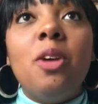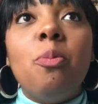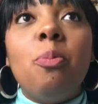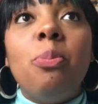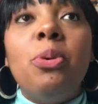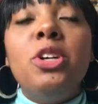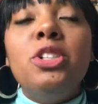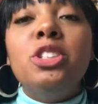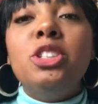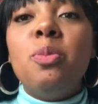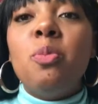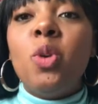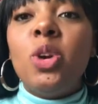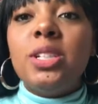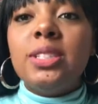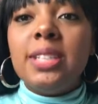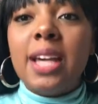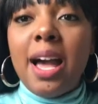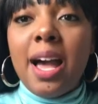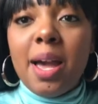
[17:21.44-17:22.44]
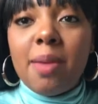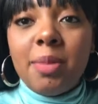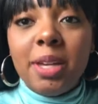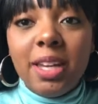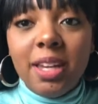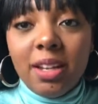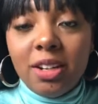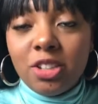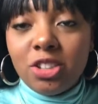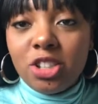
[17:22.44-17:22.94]
put some more time and
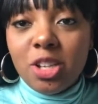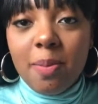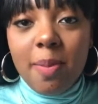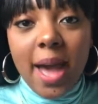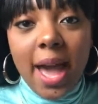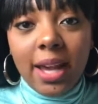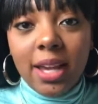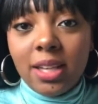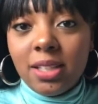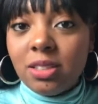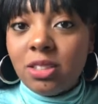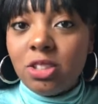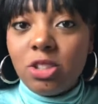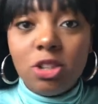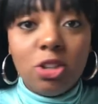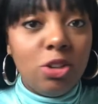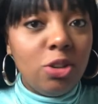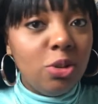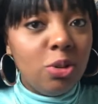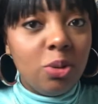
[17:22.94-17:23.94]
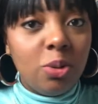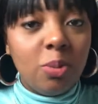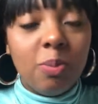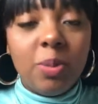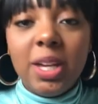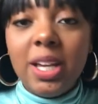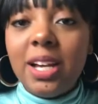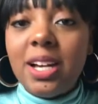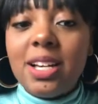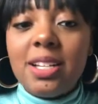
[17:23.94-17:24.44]
energy back into you,
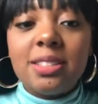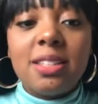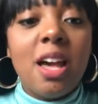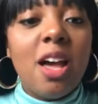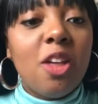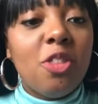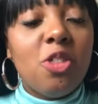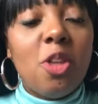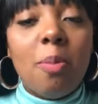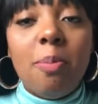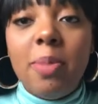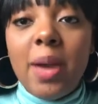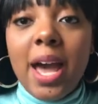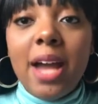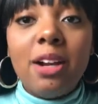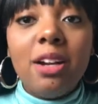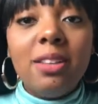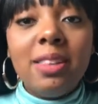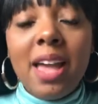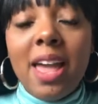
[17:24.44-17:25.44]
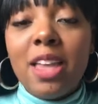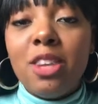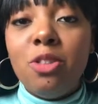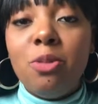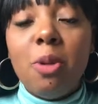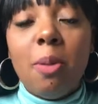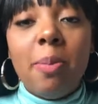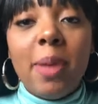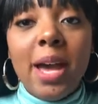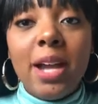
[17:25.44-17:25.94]
because the better the, and
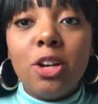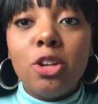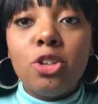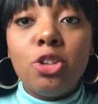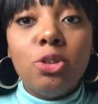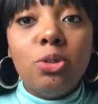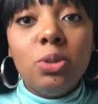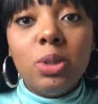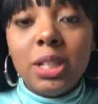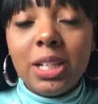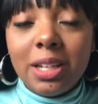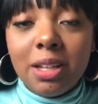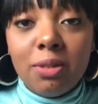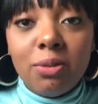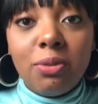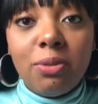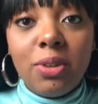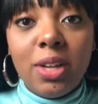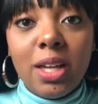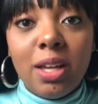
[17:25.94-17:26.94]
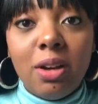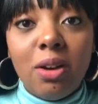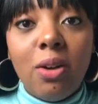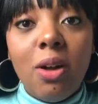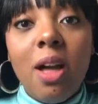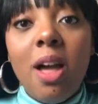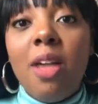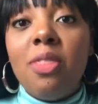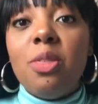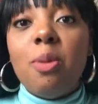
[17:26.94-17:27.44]
the better you look and feel,
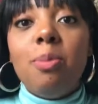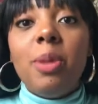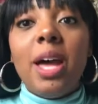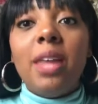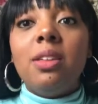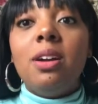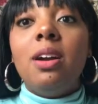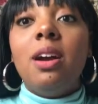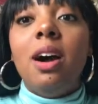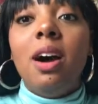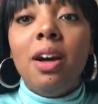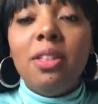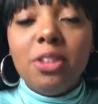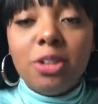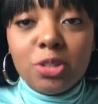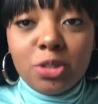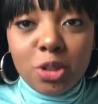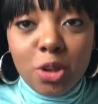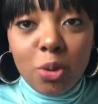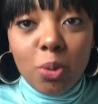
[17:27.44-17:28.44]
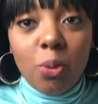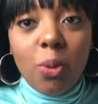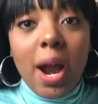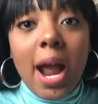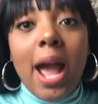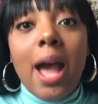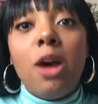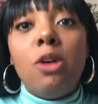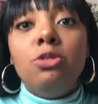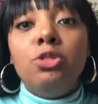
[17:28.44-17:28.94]
the better others
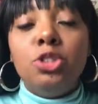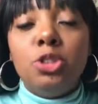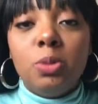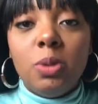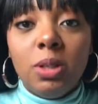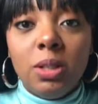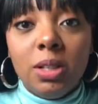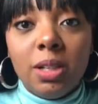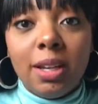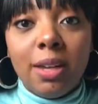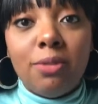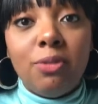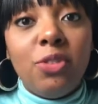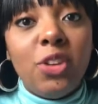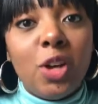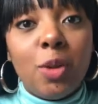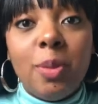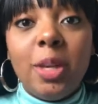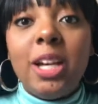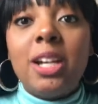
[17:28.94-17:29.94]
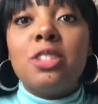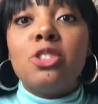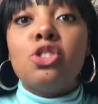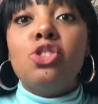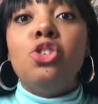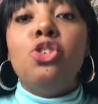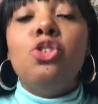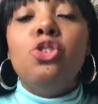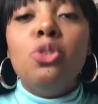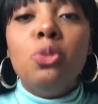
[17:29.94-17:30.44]
around you will look and feel, because
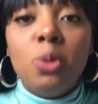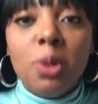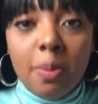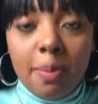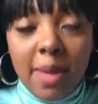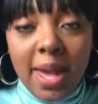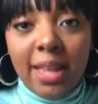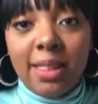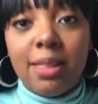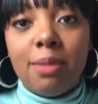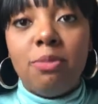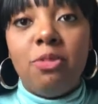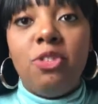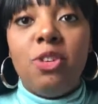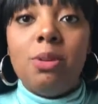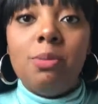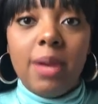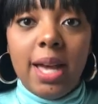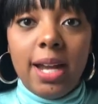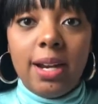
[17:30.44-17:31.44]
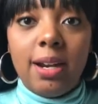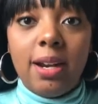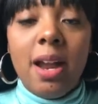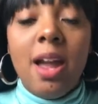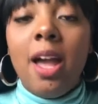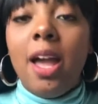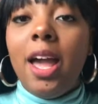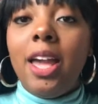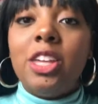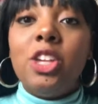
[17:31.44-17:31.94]
you will make them feel better
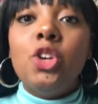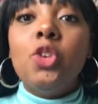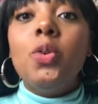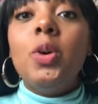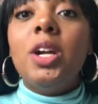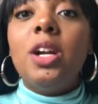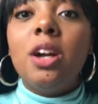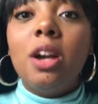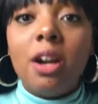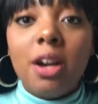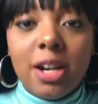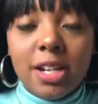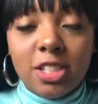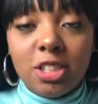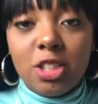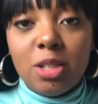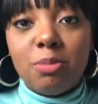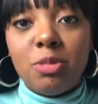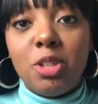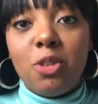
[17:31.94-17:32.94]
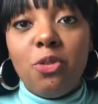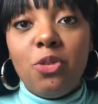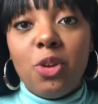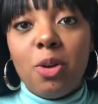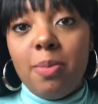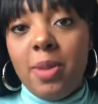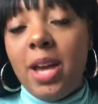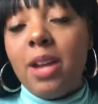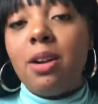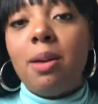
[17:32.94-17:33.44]
and you encourage them to
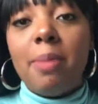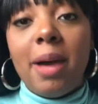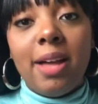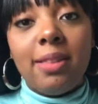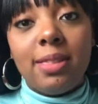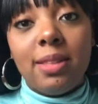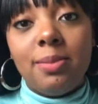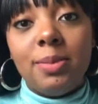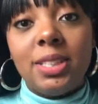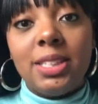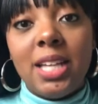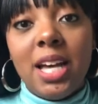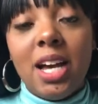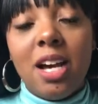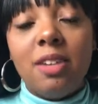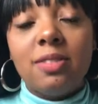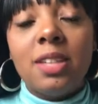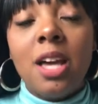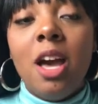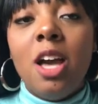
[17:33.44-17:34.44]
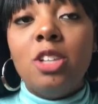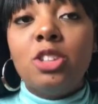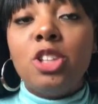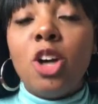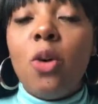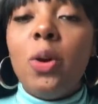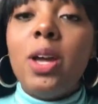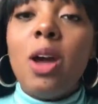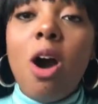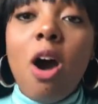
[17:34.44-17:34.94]
feel better about themselves.
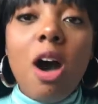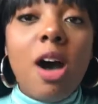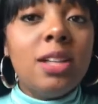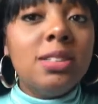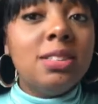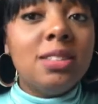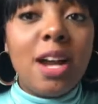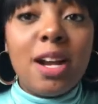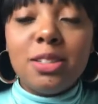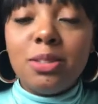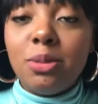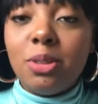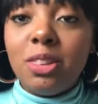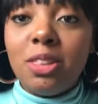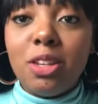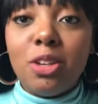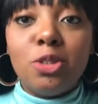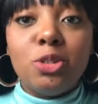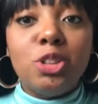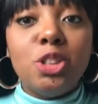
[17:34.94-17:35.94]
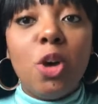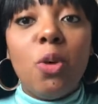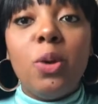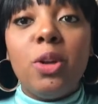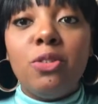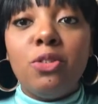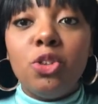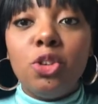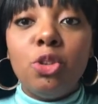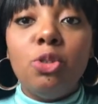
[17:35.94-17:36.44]
So it all starts with you. So
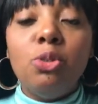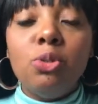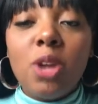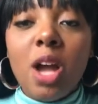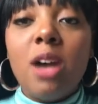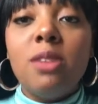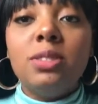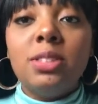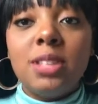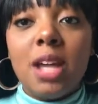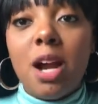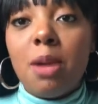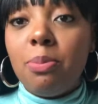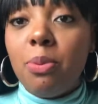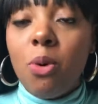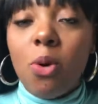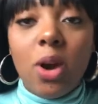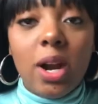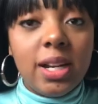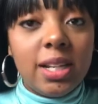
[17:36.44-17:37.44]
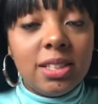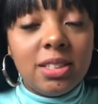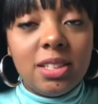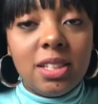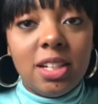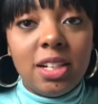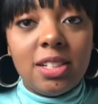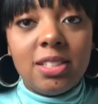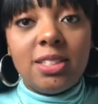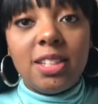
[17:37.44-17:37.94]
if you don't start pouring
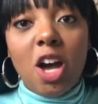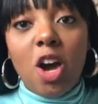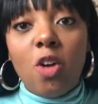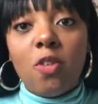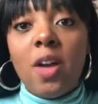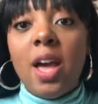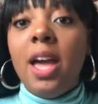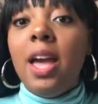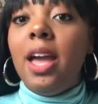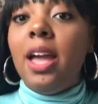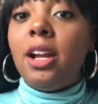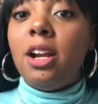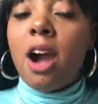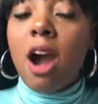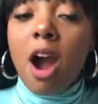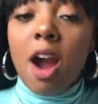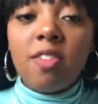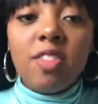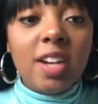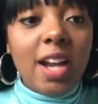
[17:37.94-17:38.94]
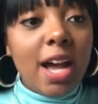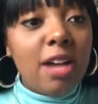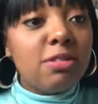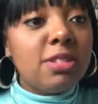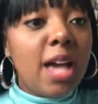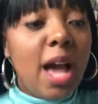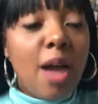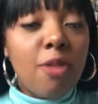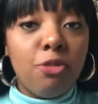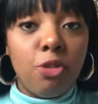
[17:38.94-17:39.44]
into yourself and carving out
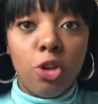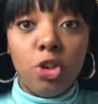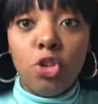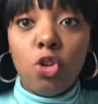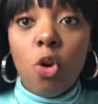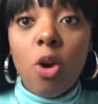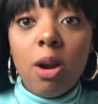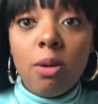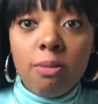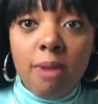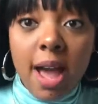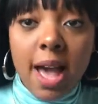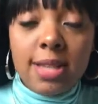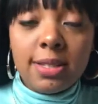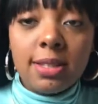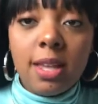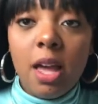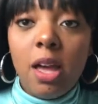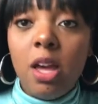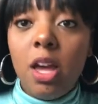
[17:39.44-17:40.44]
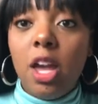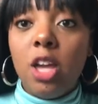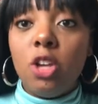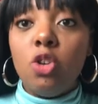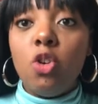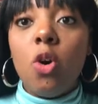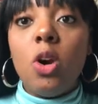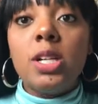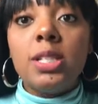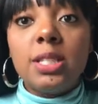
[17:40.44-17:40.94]
time for your rest and
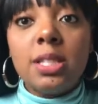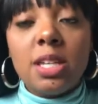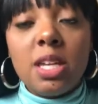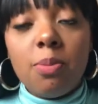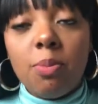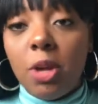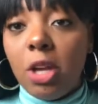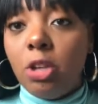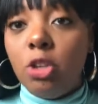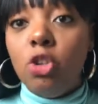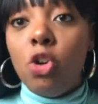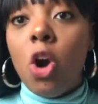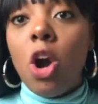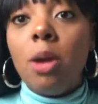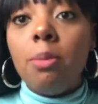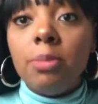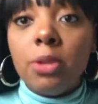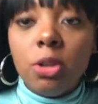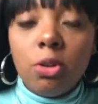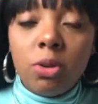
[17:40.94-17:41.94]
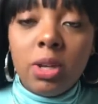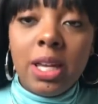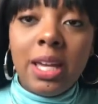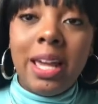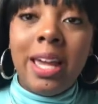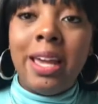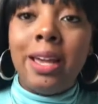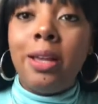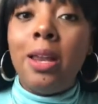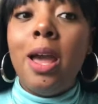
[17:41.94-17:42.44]
your sleep and your
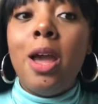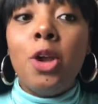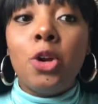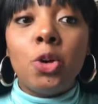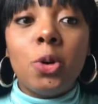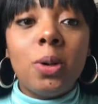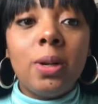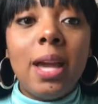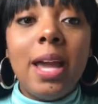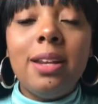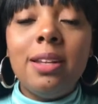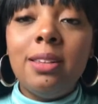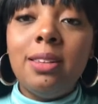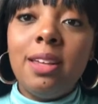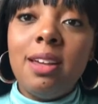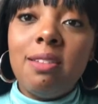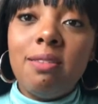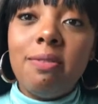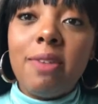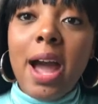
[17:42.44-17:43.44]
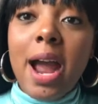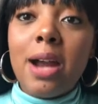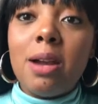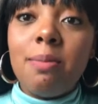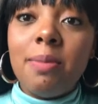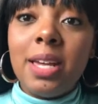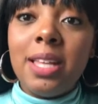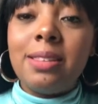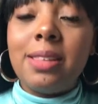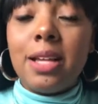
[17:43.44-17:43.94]
beauty and creating the
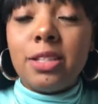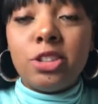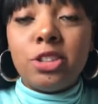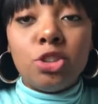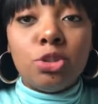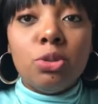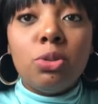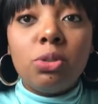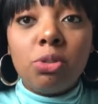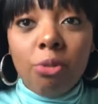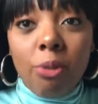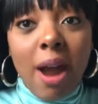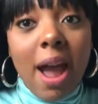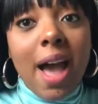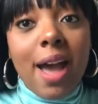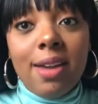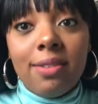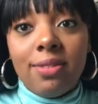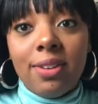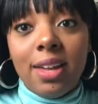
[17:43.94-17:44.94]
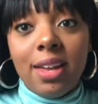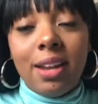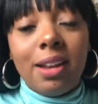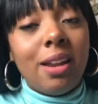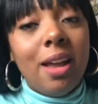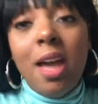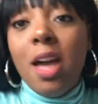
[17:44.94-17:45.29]
environment that you thrive in,